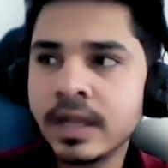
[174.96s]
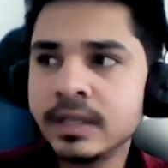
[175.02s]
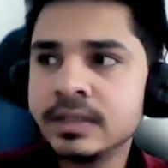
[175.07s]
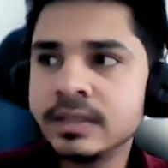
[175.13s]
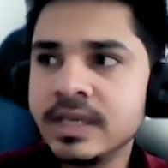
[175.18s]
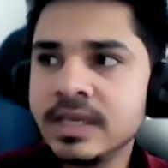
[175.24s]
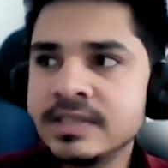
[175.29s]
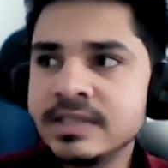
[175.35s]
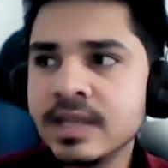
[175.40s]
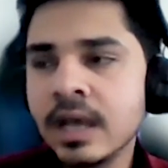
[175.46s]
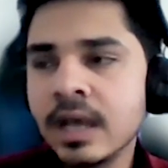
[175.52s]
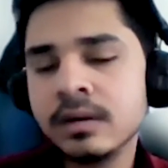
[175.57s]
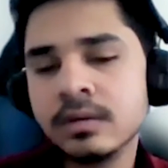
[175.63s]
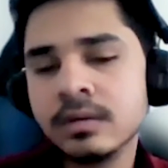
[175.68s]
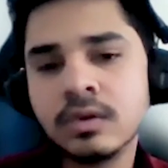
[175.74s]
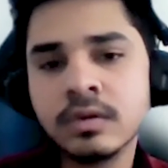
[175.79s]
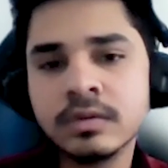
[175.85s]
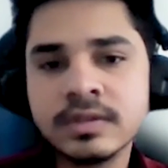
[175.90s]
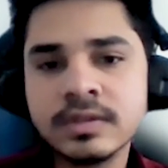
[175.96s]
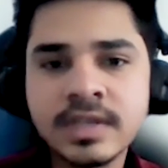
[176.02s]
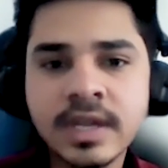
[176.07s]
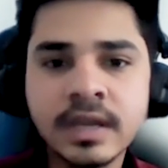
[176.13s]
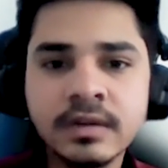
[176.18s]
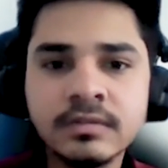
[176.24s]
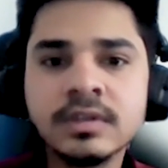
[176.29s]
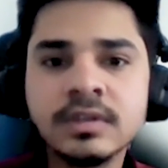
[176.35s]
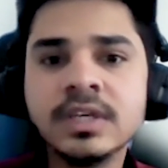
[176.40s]
Like these are on the
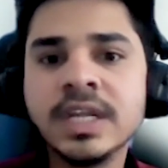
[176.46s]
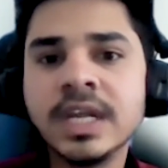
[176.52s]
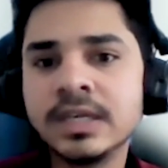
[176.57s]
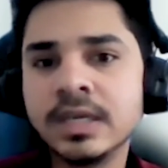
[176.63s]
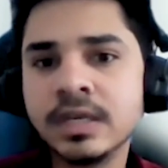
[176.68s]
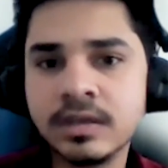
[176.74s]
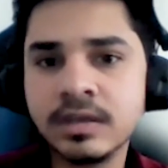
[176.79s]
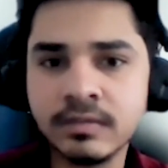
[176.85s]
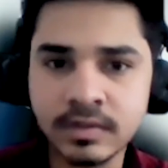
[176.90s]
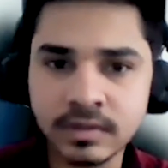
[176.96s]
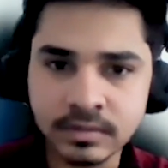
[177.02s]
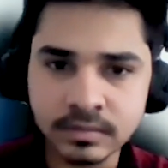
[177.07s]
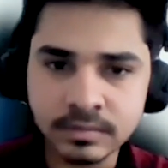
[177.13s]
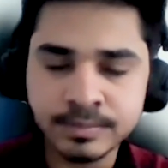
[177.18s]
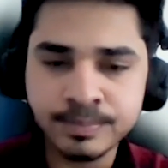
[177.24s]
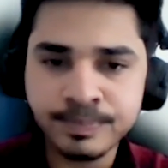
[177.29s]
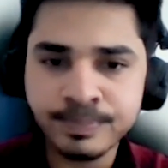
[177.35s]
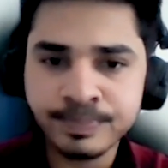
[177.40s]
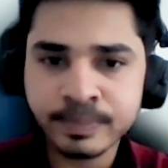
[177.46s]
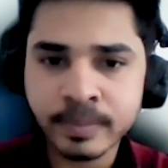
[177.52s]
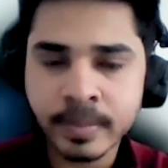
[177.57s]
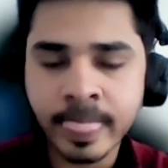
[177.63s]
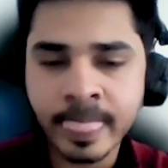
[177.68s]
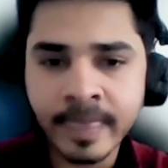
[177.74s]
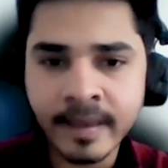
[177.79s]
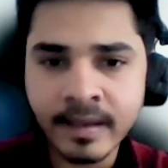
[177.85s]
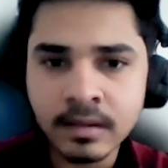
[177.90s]
side of the data-driven.
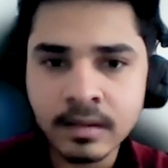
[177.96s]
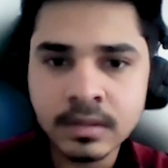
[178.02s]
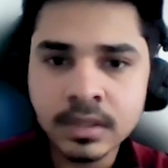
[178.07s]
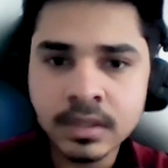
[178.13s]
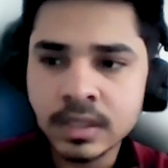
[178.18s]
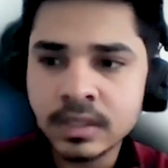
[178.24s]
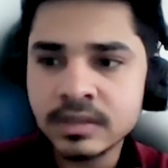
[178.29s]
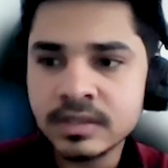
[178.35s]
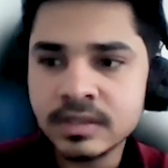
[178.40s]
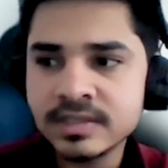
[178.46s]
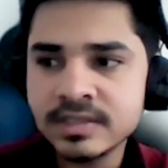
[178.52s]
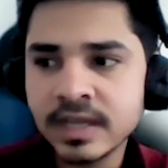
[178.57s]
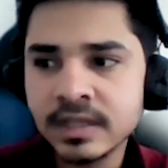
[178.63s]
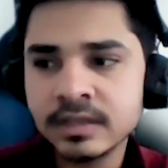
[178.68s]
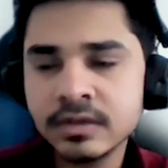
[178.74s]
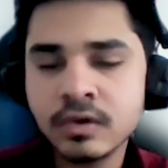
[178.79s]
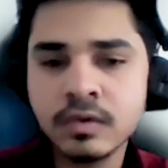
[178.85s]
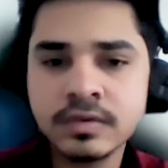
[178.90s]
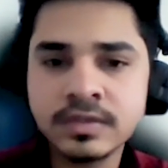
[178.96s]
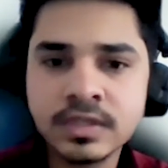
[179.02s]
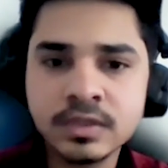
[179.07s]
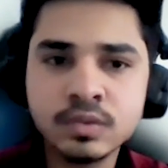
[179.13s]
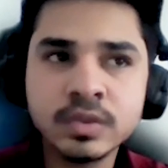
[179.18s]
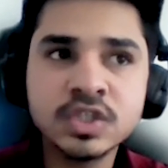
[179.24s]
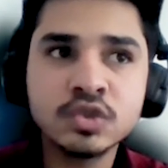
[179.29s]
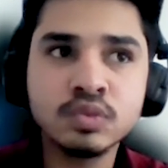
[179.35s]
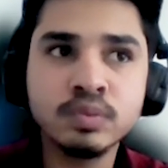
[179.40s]
These are the
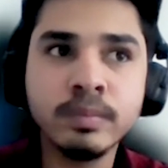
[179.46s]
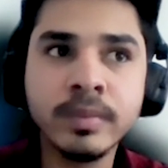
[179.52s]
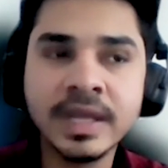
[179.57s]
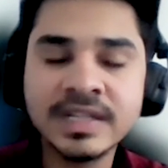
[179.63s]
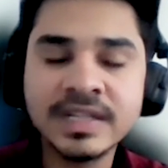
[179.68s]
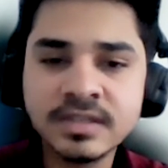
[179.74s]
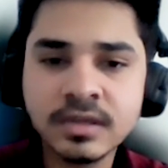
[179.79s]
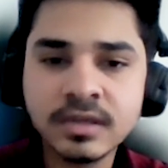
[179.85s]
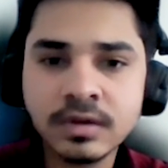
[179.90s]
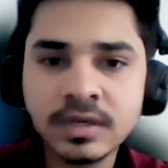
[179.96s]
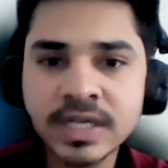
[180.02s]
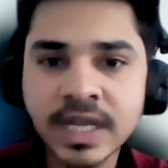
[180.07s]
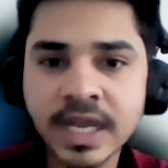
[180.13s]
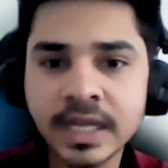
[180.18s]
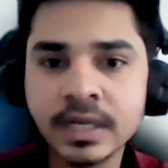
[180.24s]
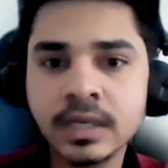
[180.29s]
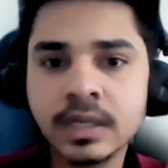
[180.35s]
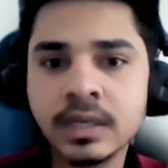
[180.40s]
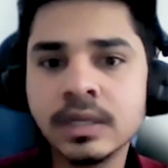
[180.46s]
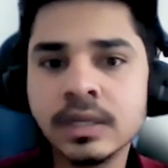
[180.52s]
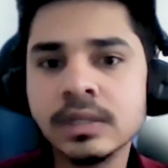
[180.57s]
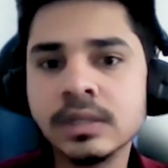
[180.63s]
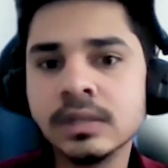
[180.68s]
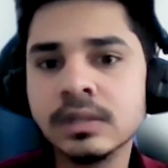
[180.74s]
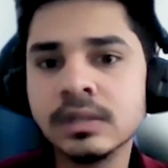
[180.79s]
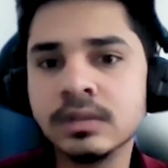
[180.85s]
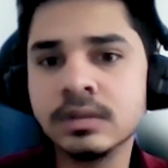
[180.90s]
courses which builds your
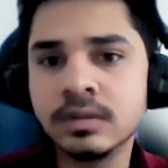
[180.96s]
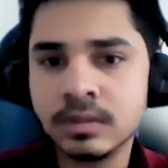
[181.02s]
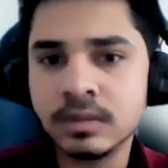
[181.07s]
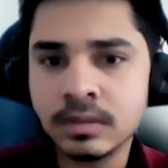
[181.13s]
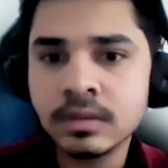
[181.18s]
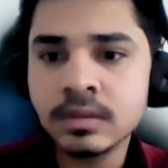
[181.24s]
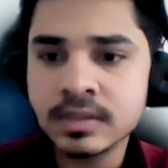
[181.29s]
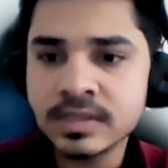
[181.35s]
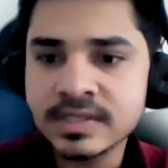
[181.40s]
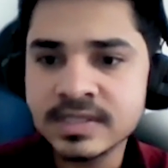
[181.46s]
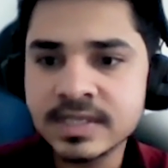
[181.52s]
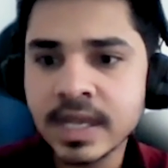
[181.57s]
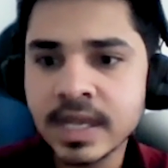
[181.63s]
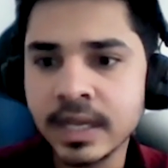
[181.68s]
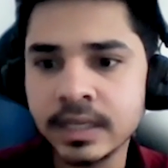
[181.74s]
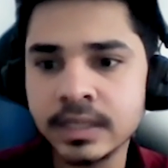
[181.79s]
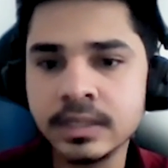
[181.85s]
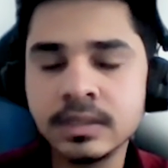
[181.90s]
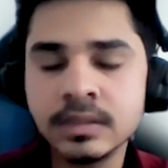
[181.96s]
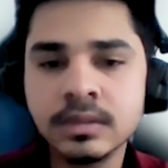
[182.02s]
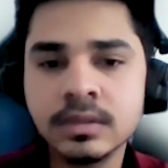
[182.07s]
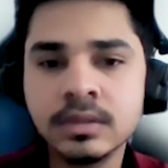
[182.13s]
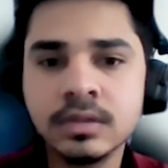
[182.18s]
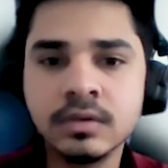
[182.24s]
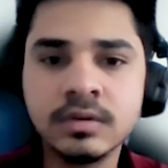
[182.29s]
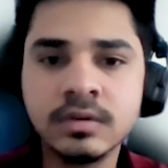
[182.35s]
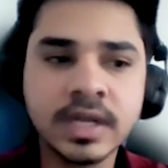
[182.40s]
technical side,
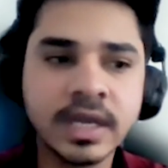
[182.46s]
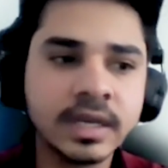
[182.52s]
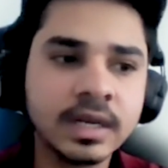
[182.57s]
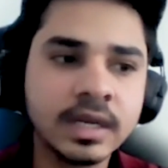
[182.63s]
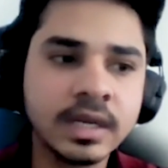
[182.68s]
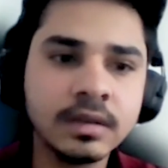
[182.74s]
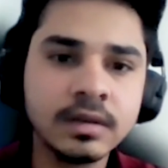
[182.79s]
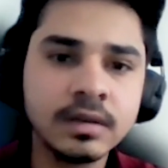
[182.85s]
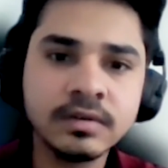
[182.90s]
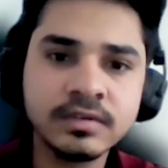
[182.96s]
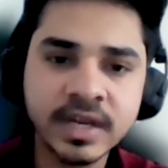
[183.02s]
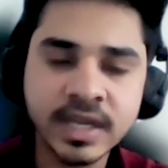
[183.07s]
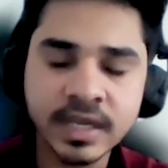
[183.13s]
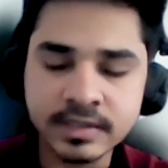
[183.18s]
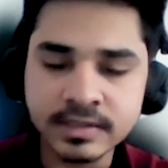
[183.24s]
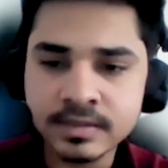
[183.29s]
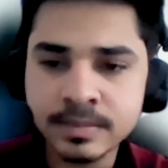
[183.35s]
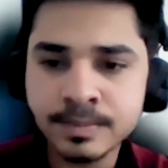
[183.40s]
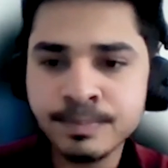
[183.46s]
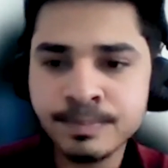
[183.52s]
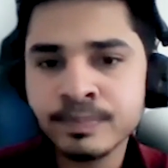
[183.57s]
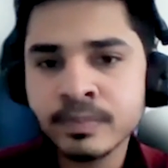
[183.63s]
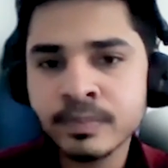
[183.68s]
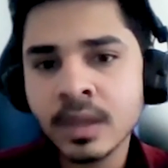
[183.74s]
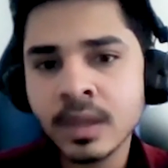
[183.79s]
your technical traits.